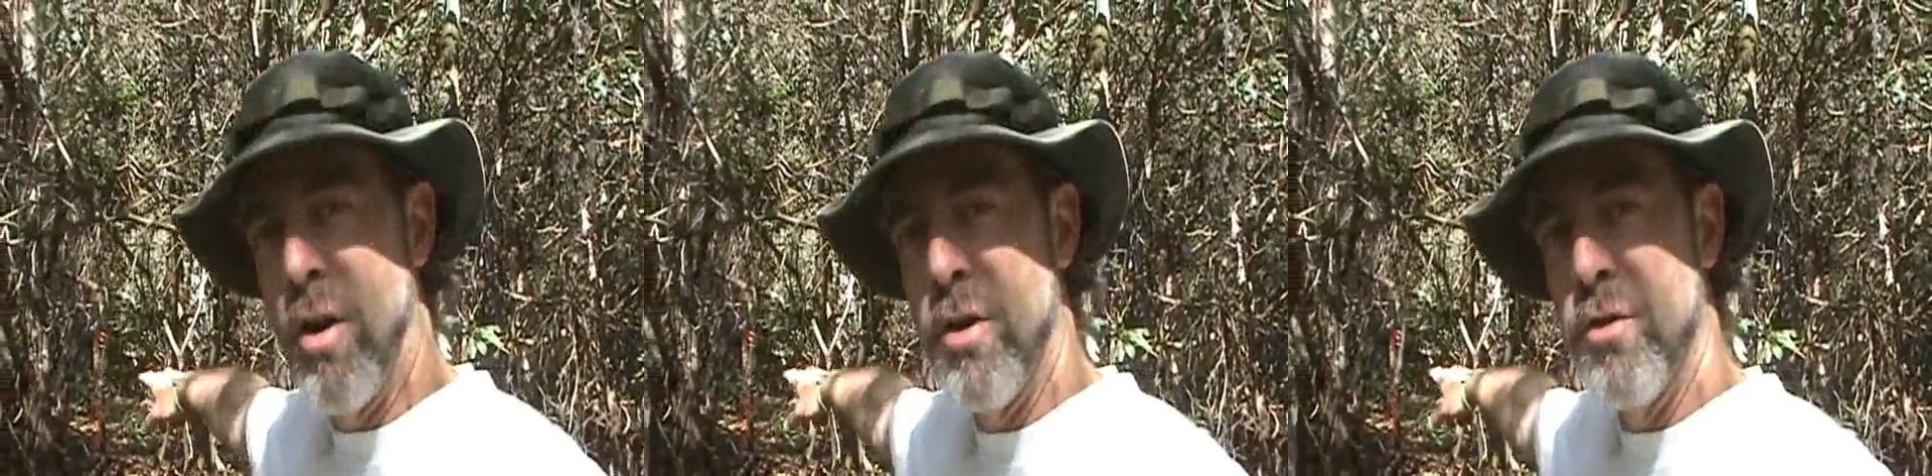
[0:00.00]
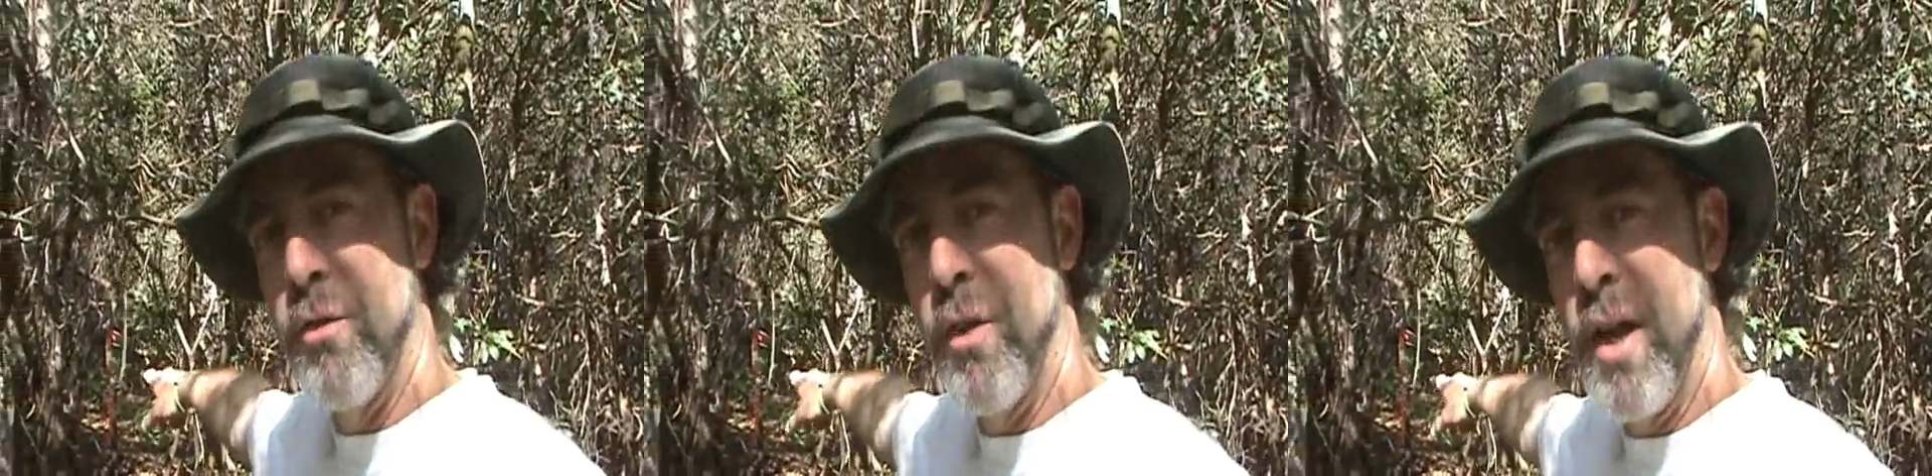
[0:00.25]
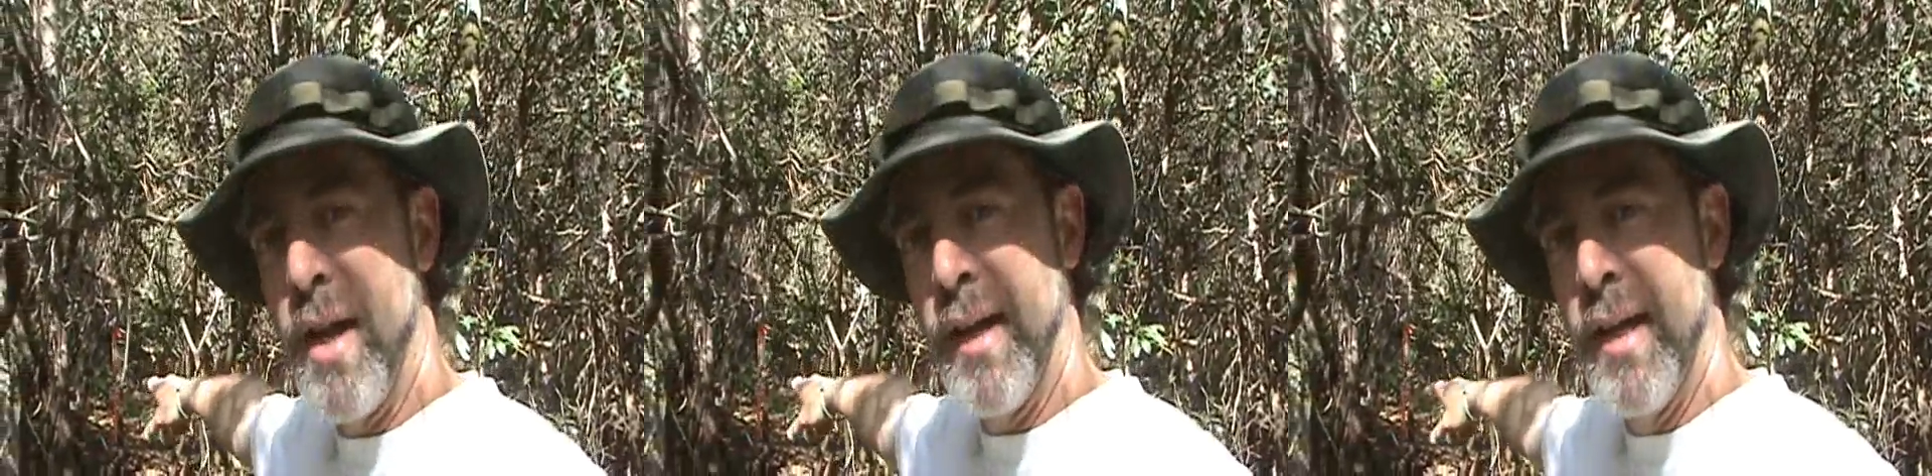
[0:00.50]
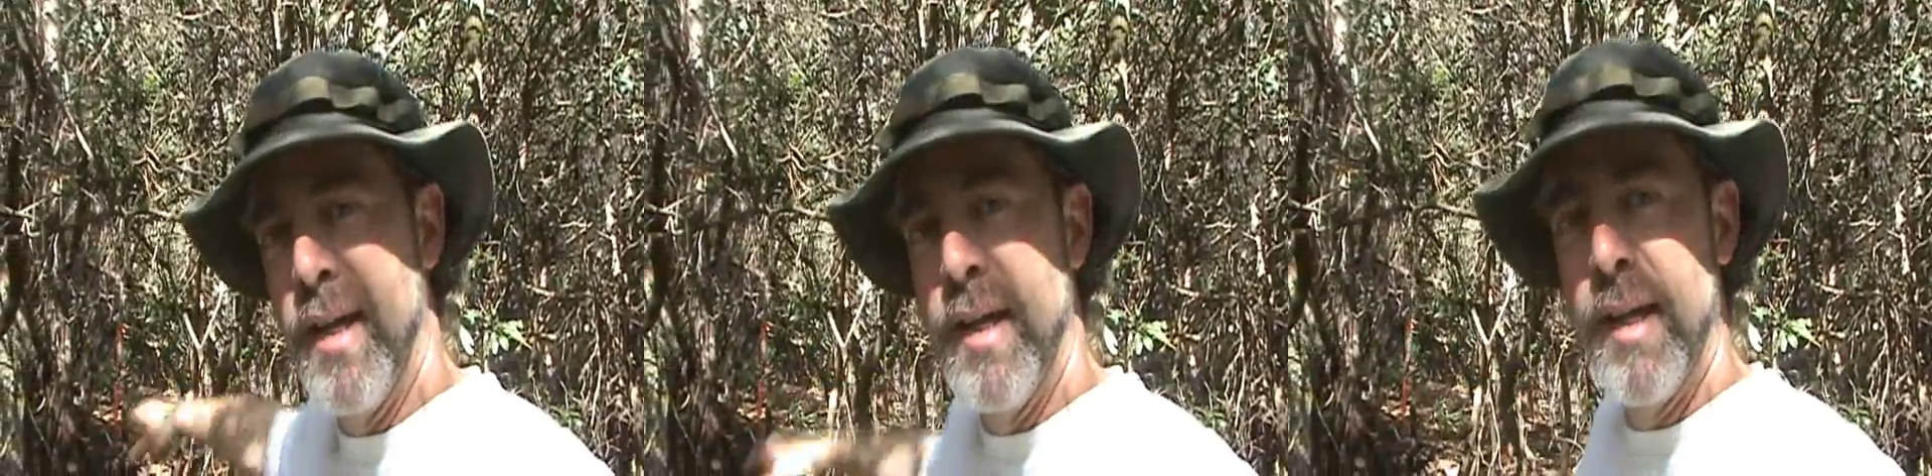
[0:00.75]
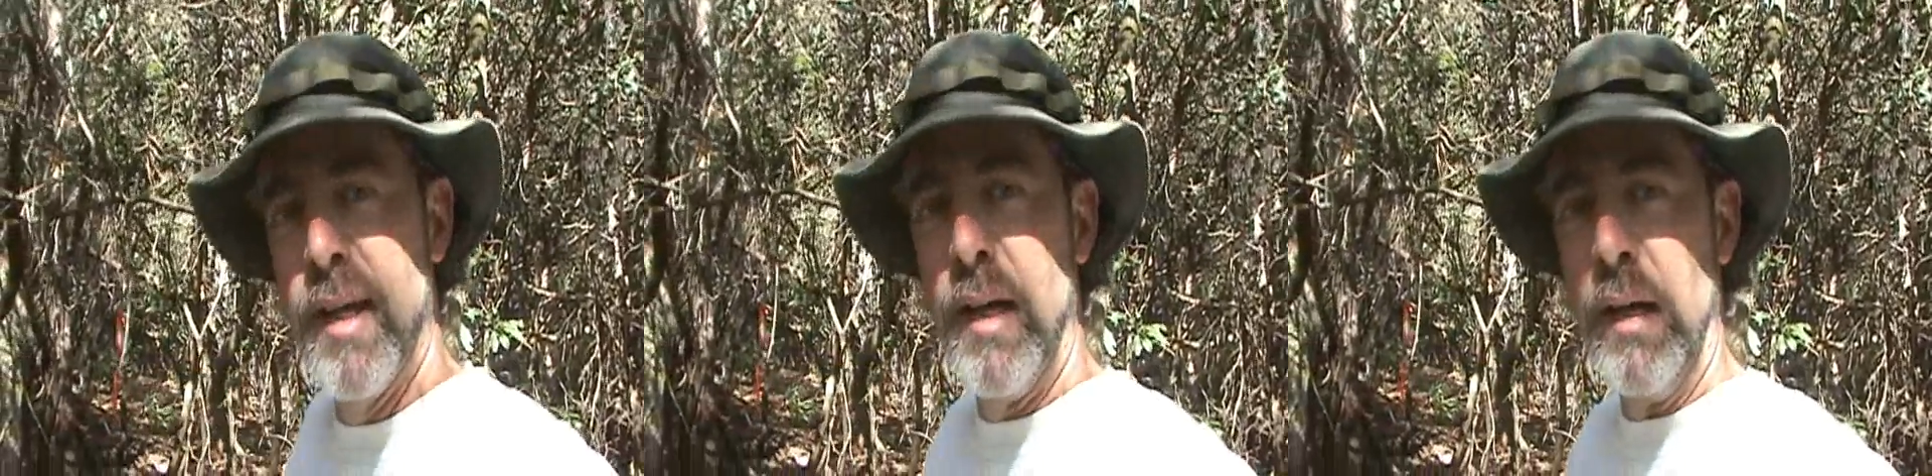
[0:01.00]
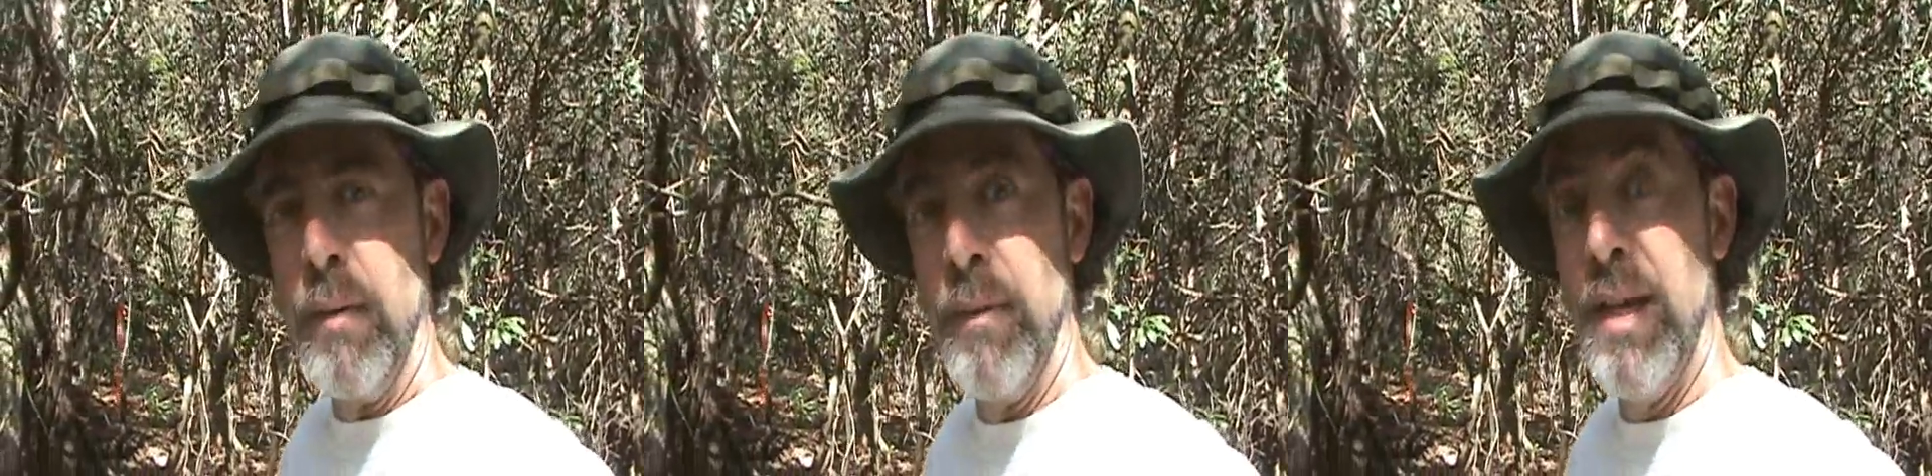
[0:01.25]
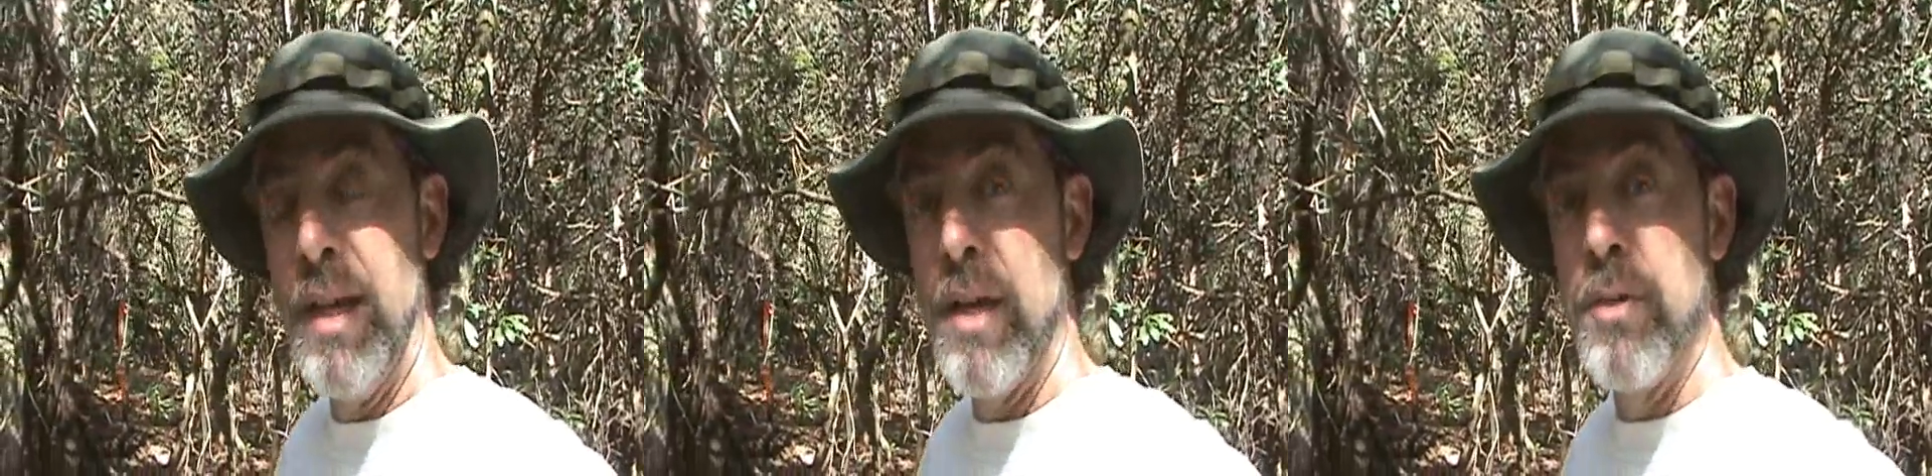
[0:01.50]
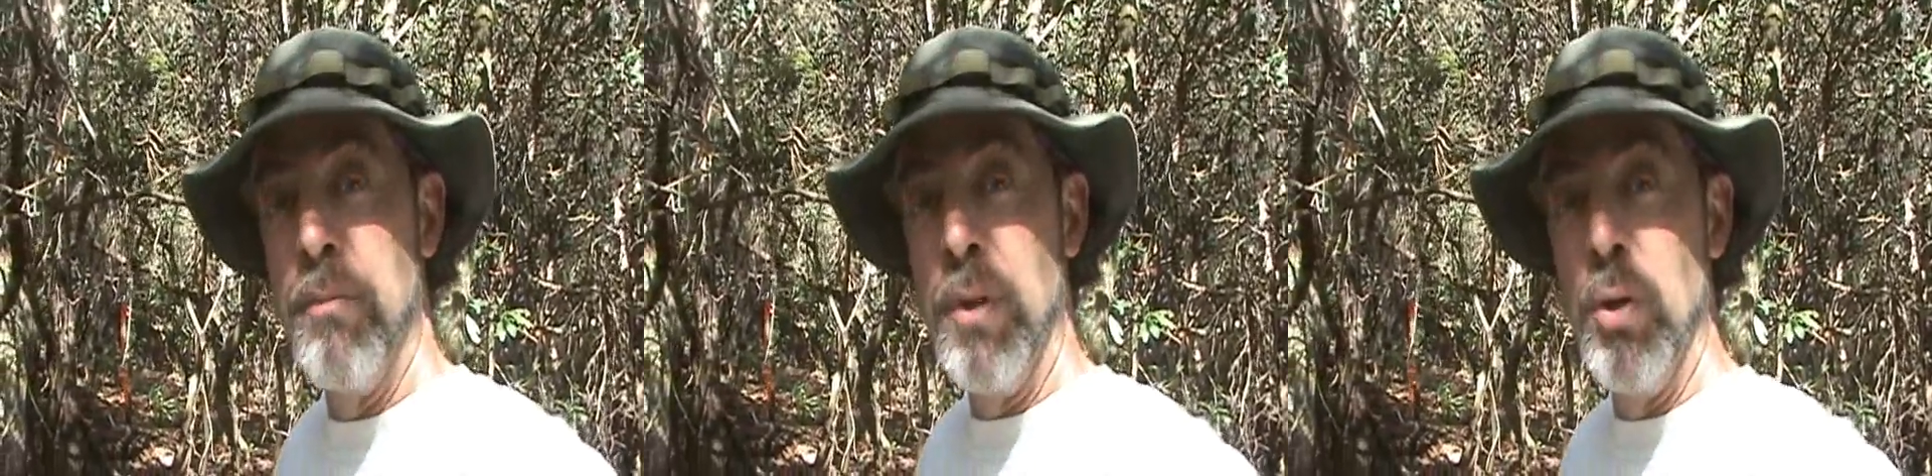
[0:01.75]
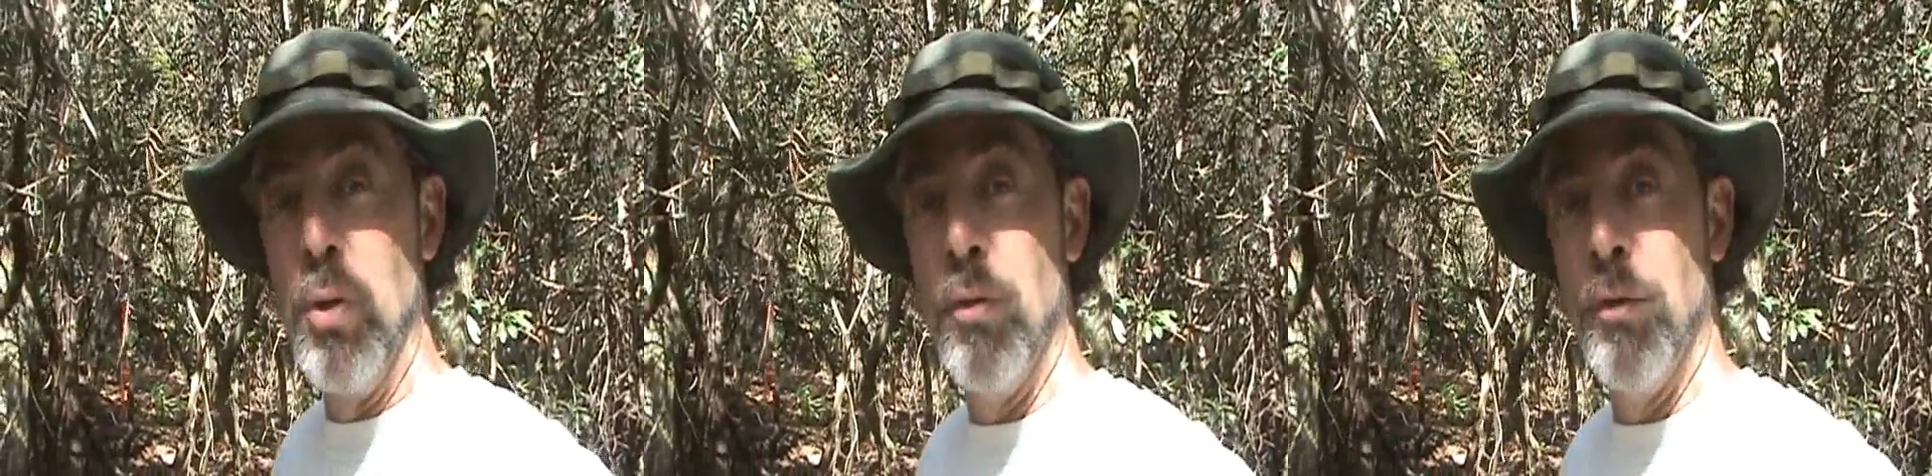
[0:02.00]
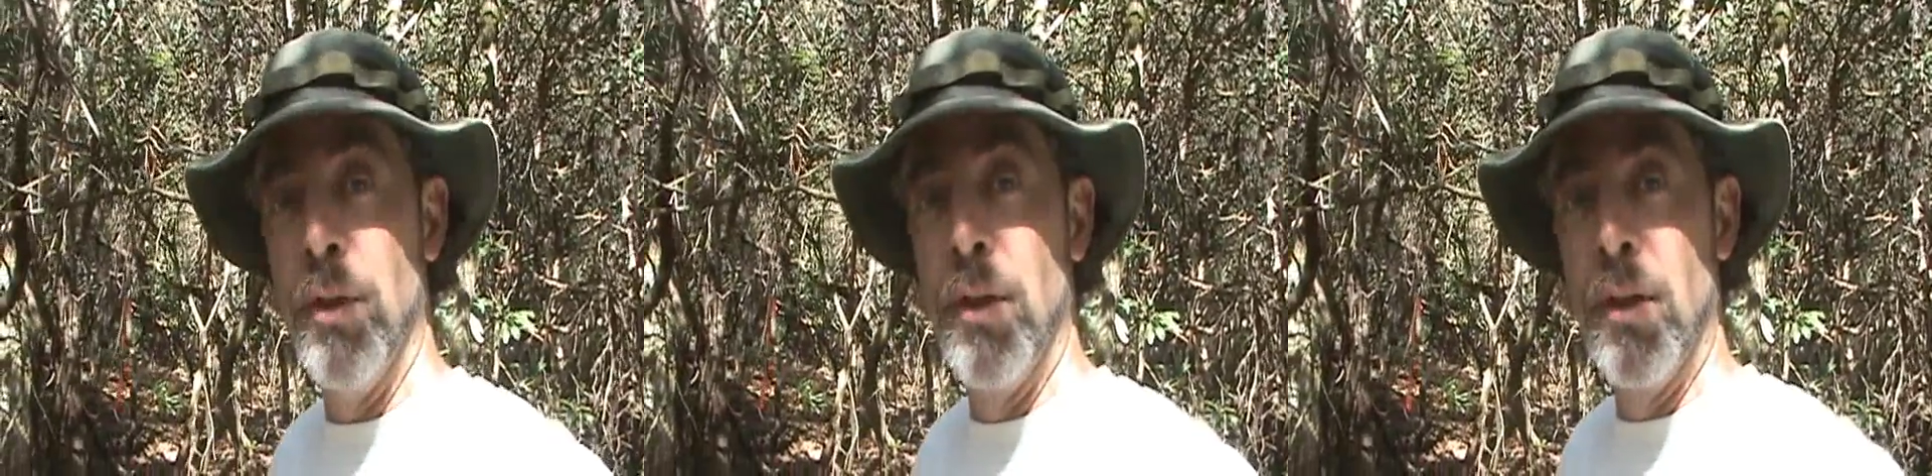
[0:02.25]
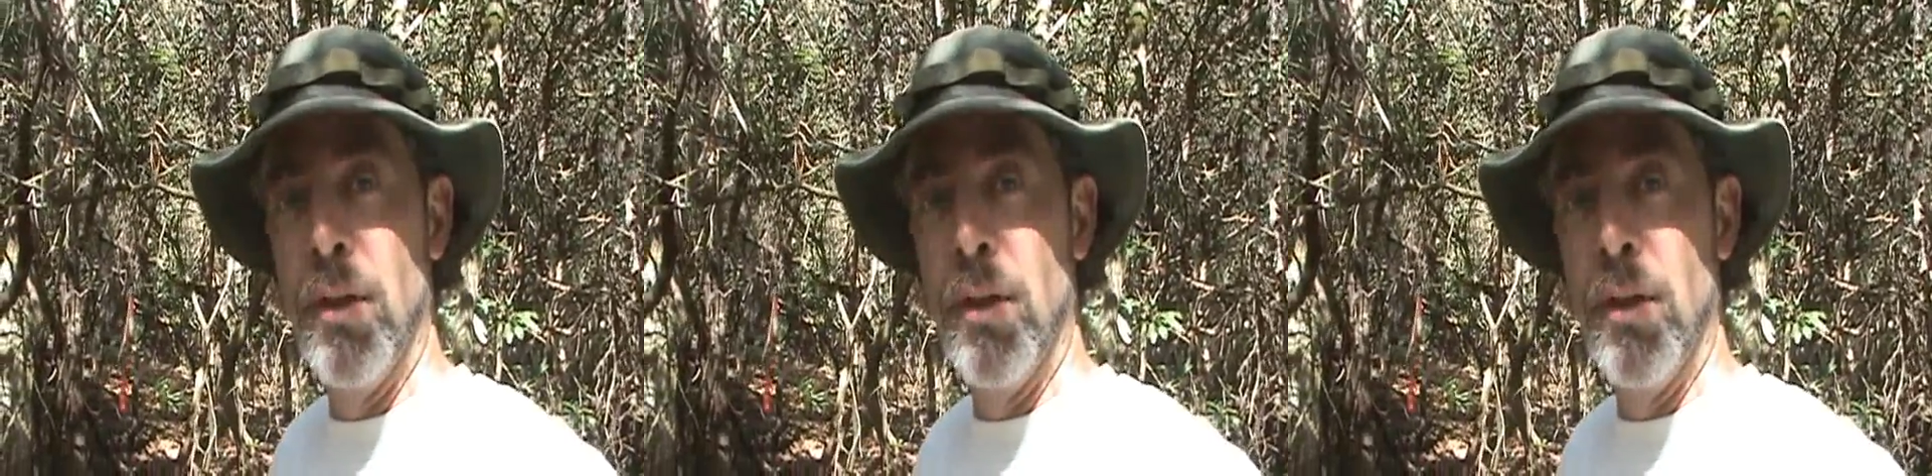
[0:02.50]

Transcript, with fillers: orange flag, um, he has moved.